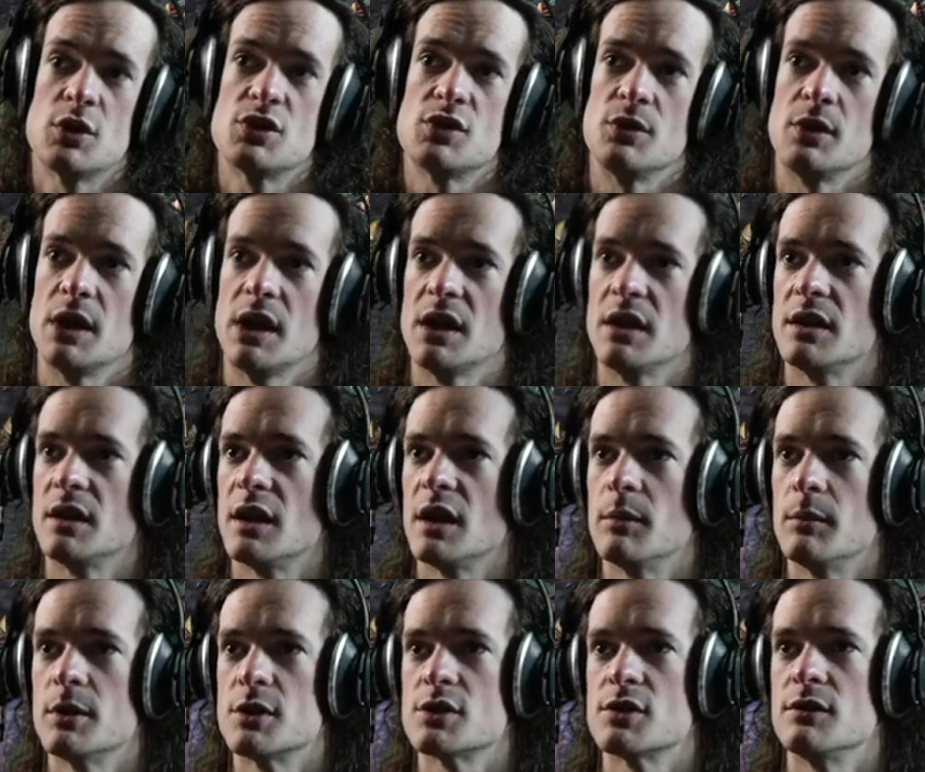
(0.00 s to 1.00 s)
you had and how
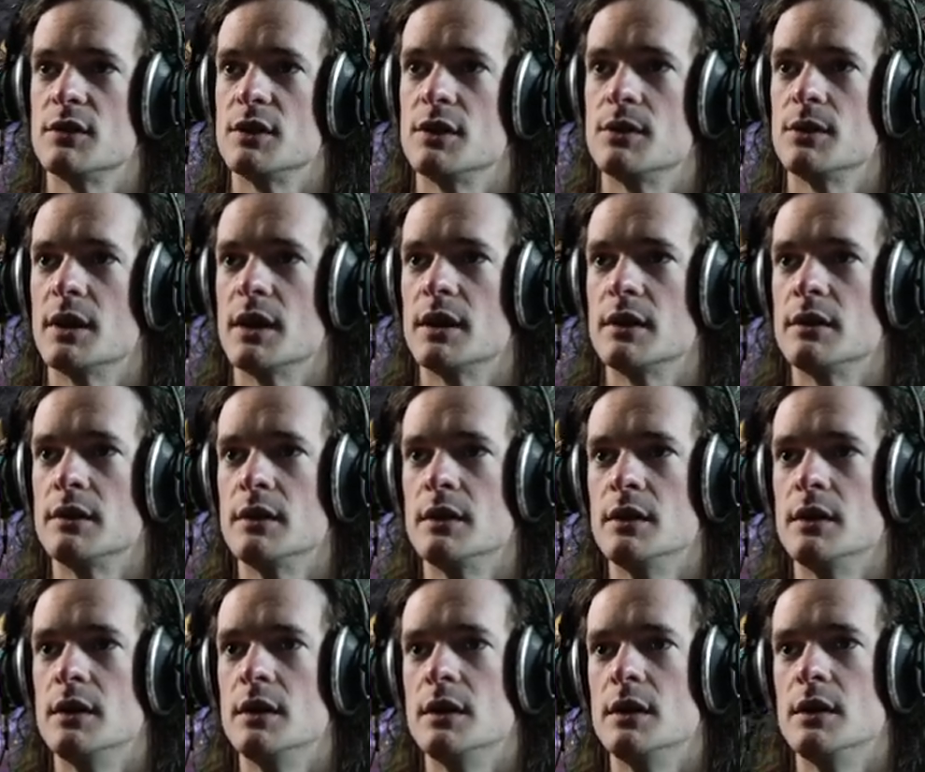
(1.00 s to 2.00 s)
much of it you had.
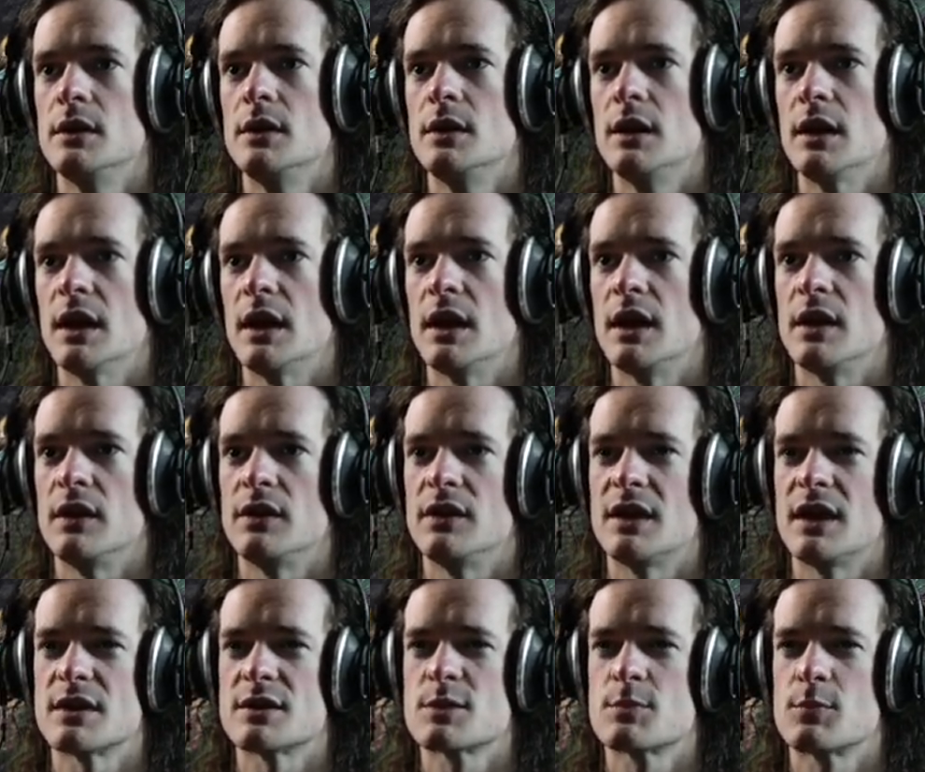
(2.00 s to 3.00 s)
And
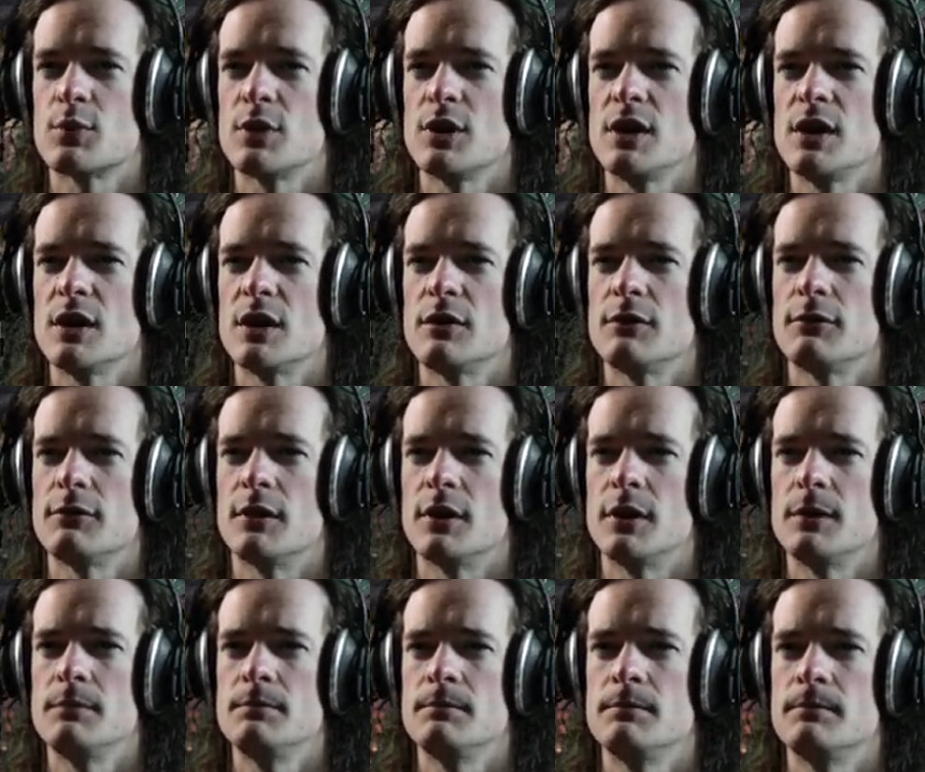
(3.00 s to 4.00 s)
that's pretty
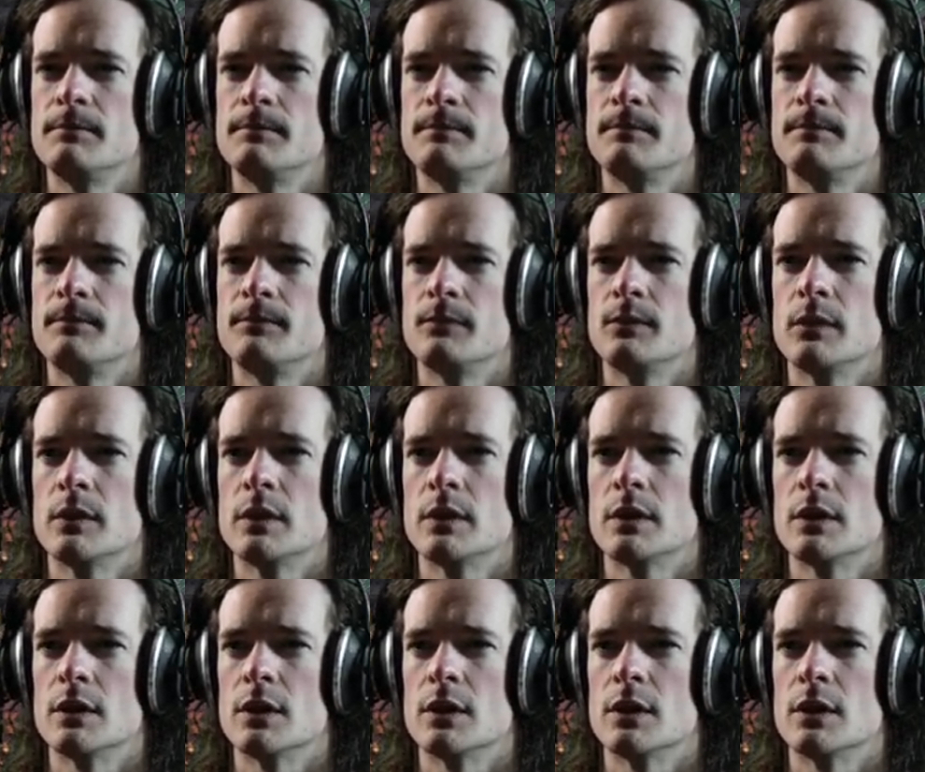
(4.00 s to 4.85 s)
unfun. A